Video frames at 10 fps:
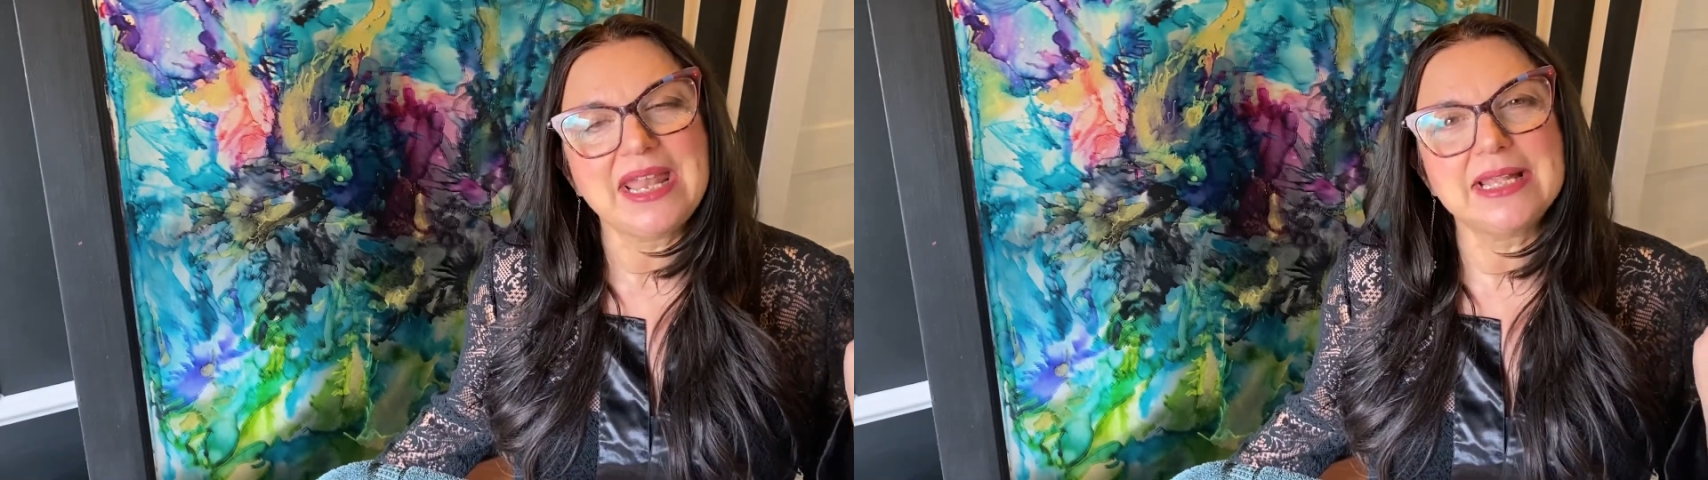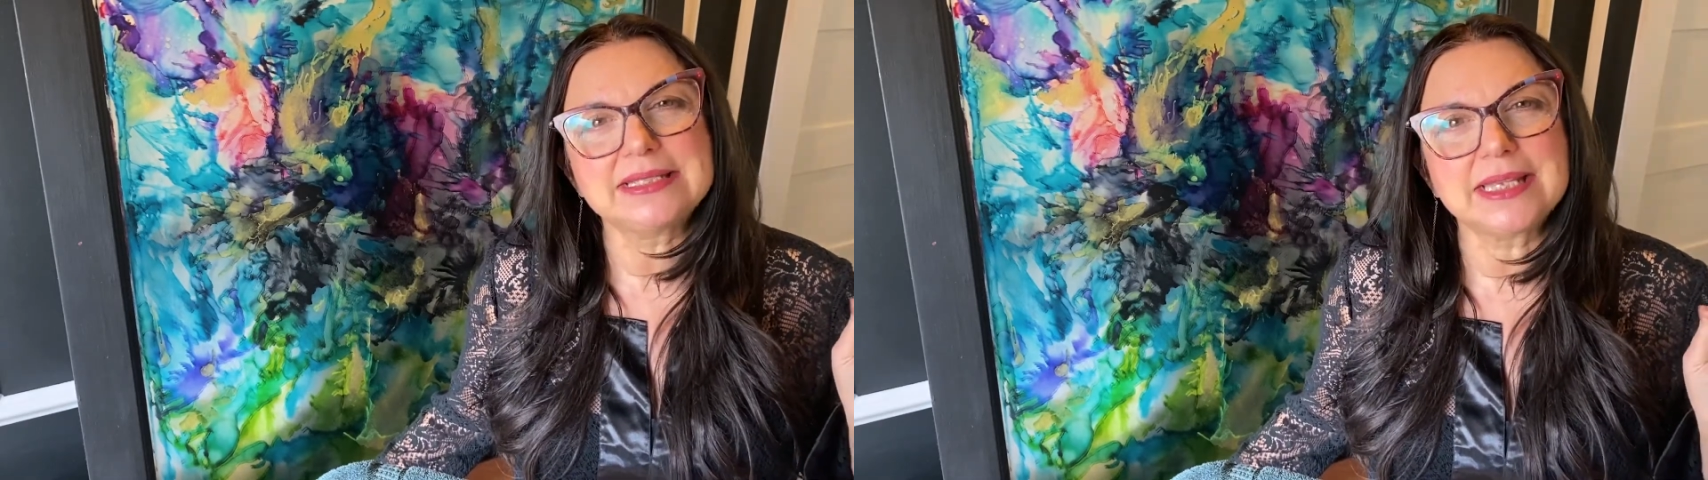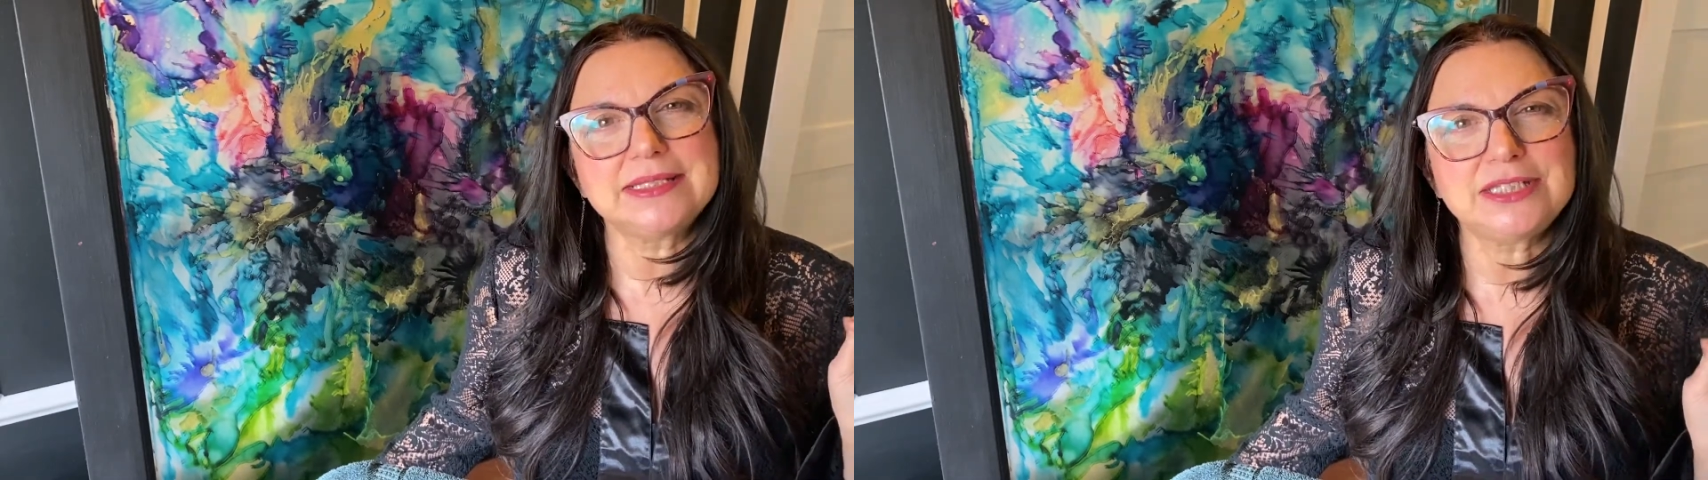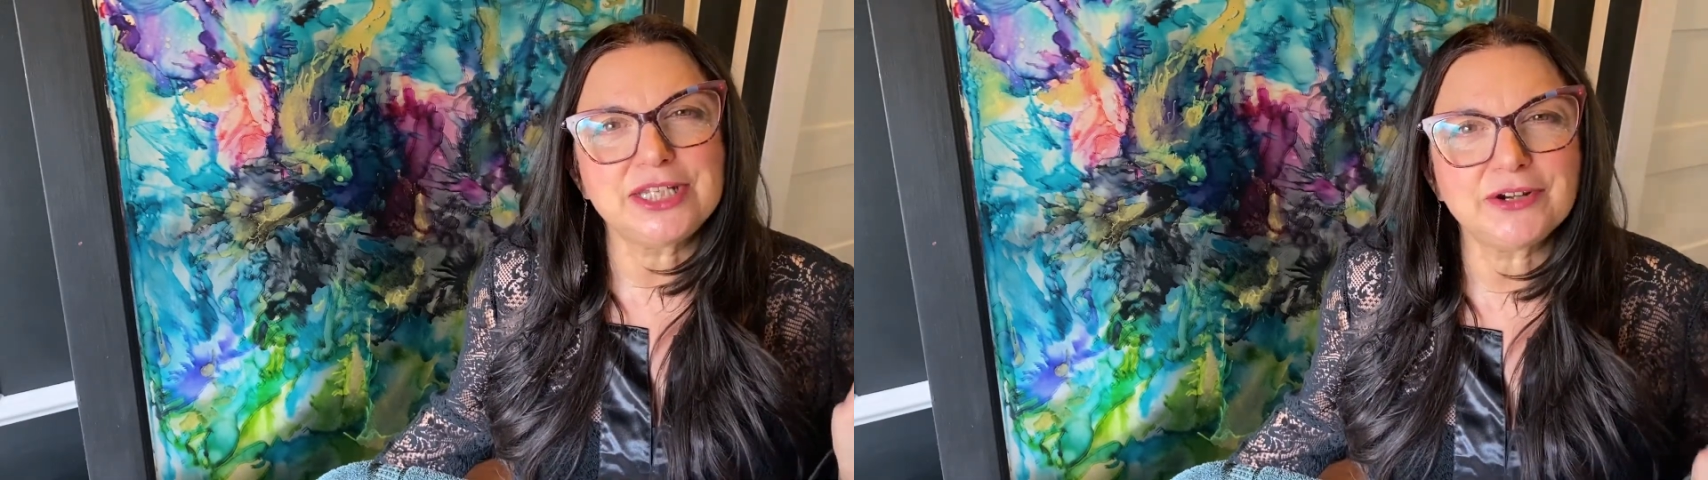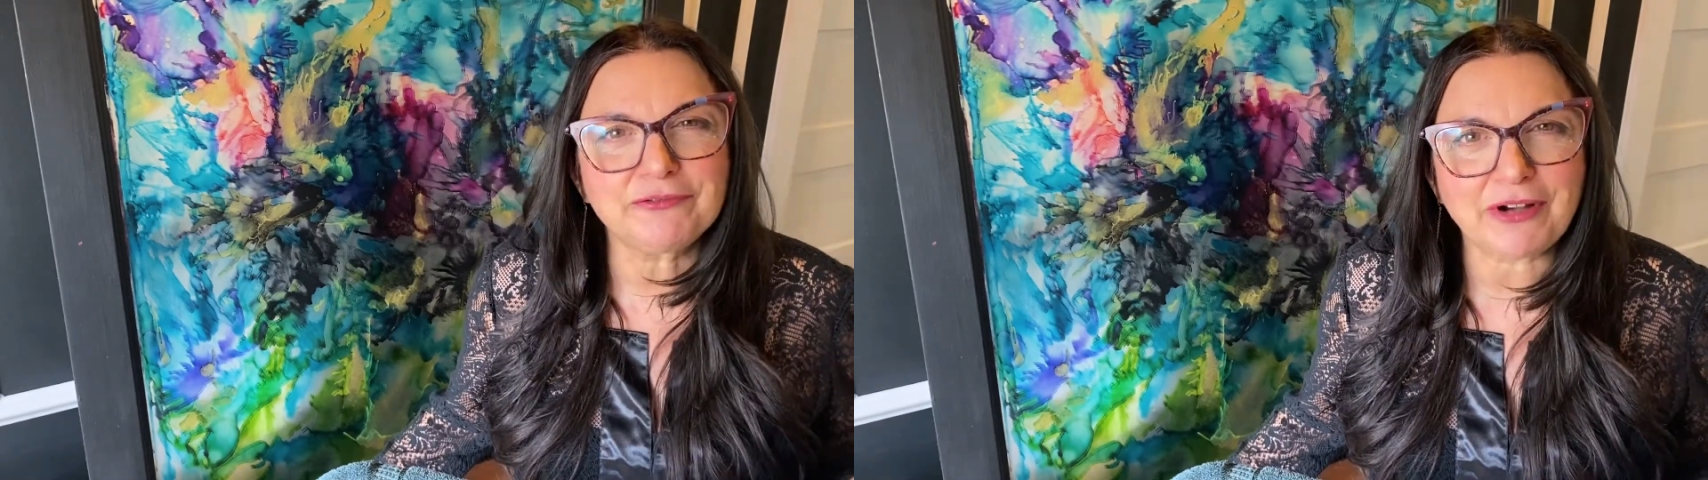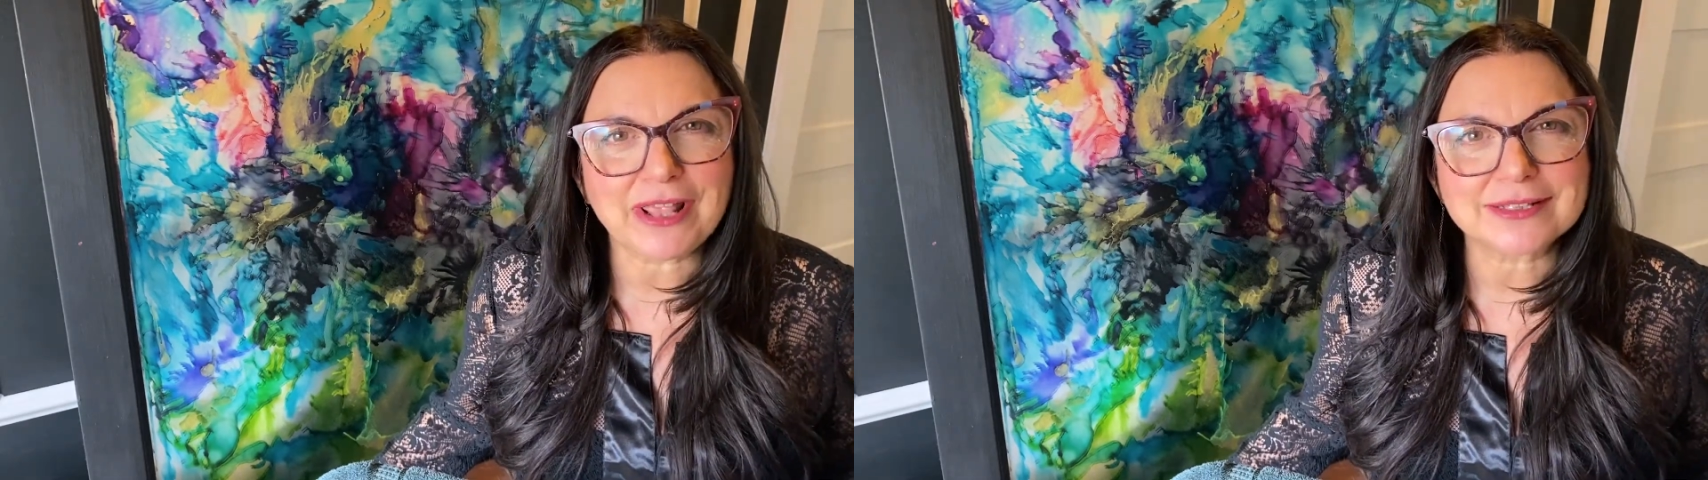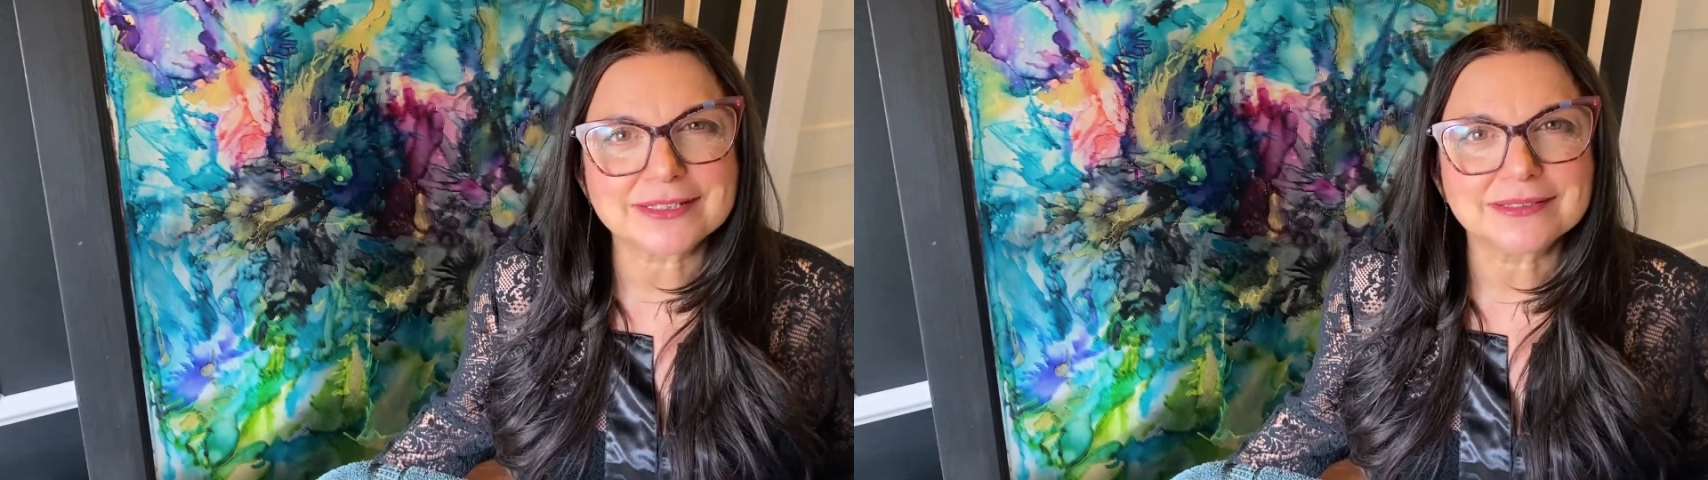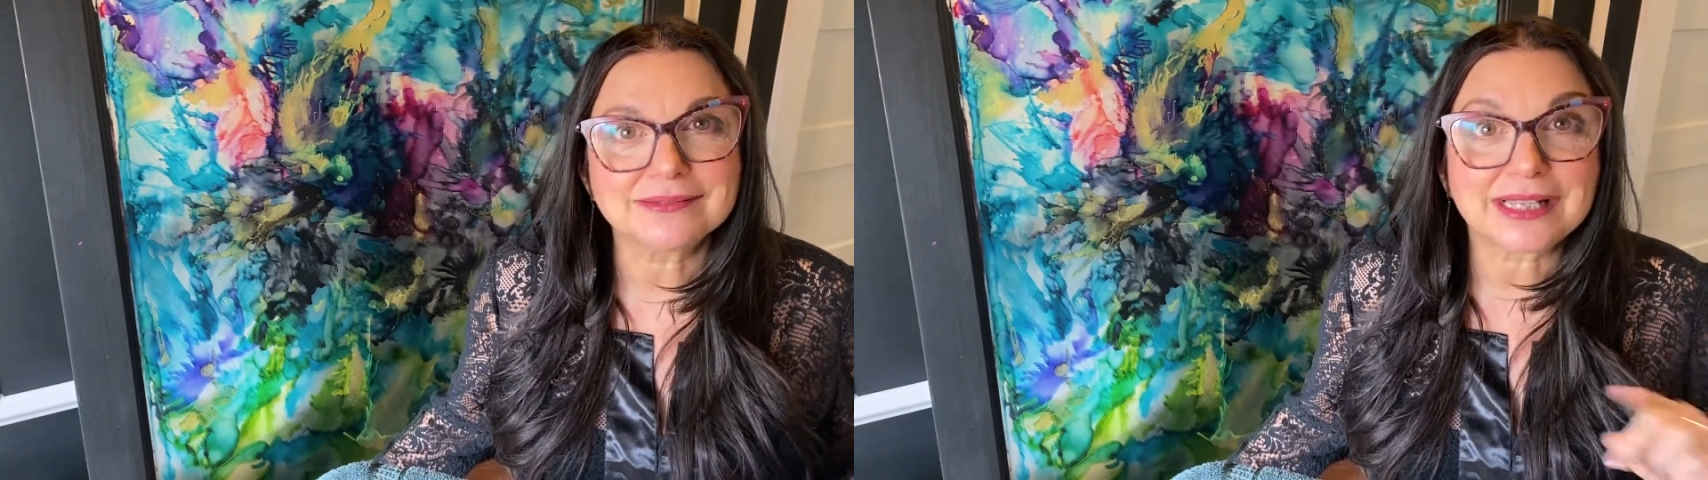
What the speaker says: It said, dear friends,